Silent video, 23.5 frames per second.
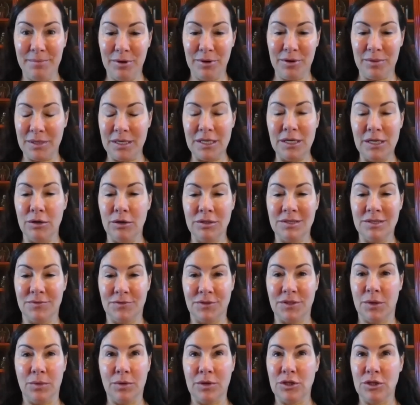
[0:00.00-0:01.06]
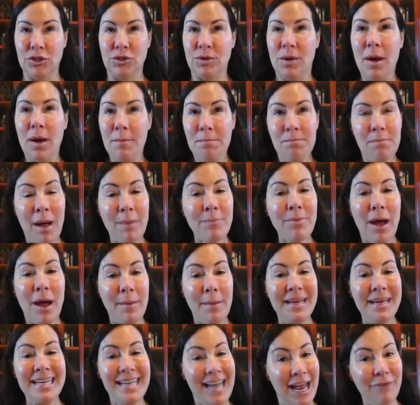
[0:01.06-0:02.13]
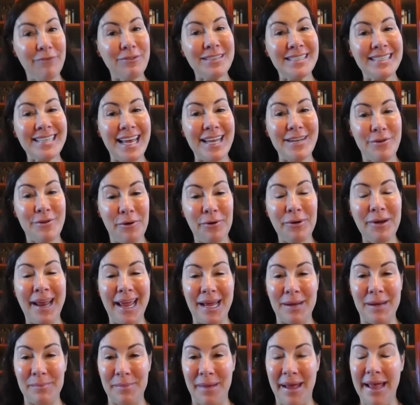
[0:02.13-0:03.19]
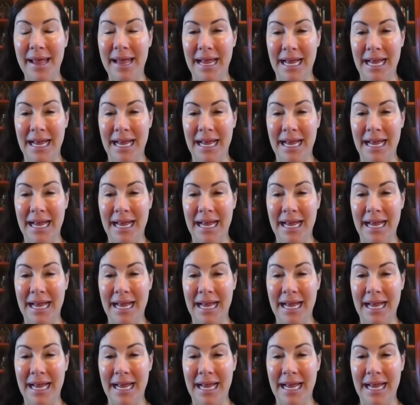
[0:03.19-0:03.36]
But, because mom probably never said no to him.